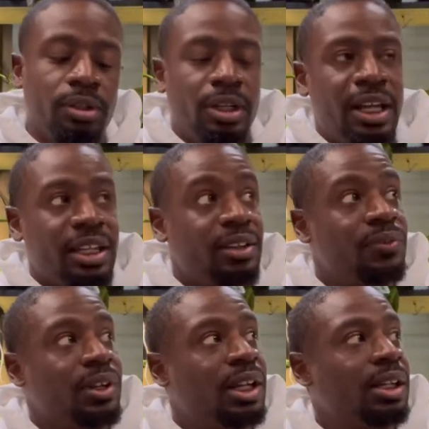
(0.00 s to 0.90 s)
I didn't
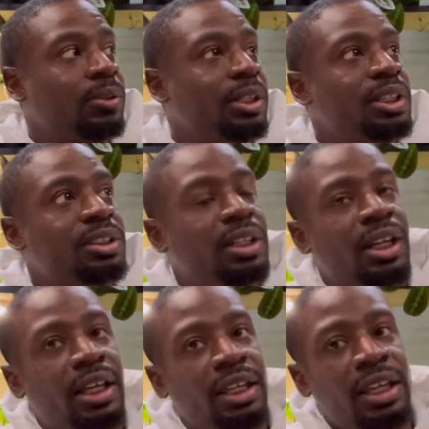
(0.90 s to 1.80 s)
feel like were easy,
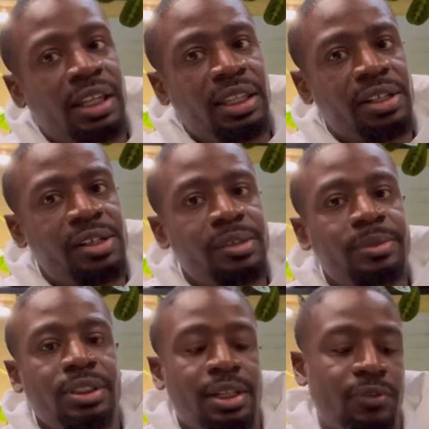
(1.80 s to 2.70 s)
like
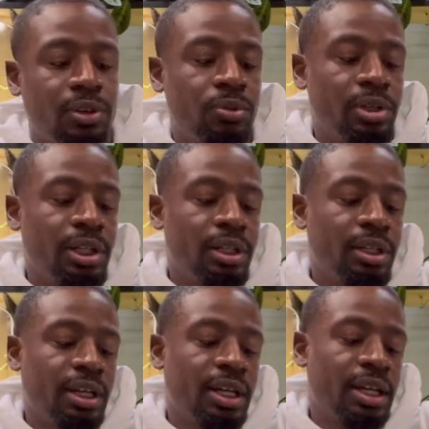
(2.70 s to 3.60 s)
anthuriums. If you really
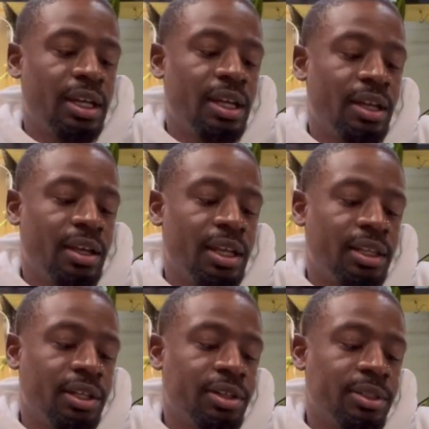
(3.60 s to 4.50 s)
look at
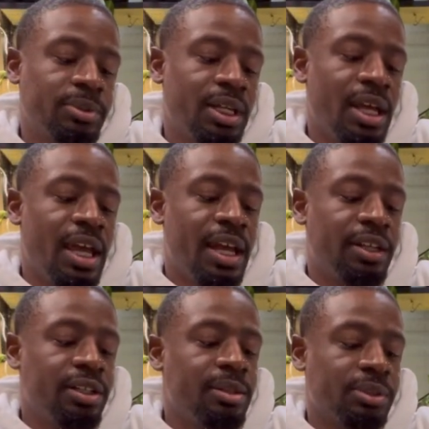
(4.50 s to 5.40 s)
anthuriums
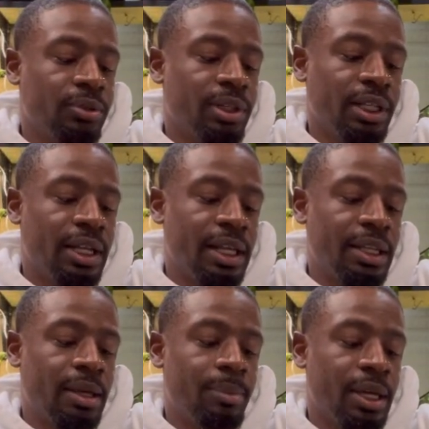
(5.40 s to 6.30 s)
are really not
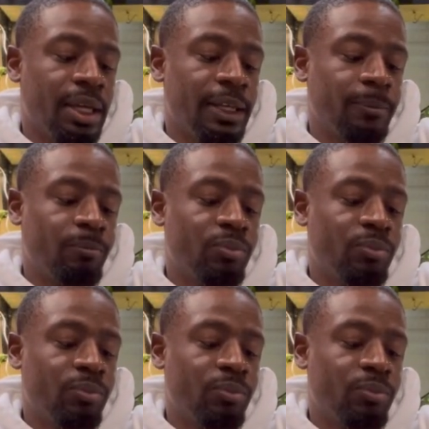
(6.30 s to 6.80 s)
that bad.